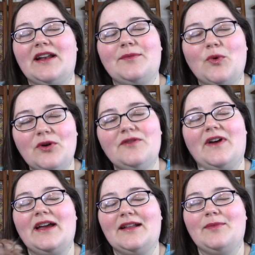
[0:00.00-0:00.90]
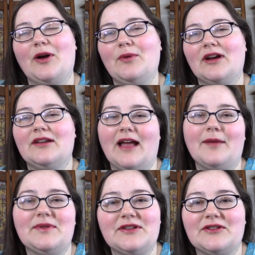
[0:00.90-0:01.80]
I'm horrified about what could
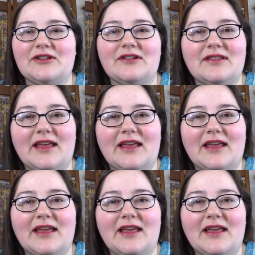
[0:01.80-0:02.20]
happen to her.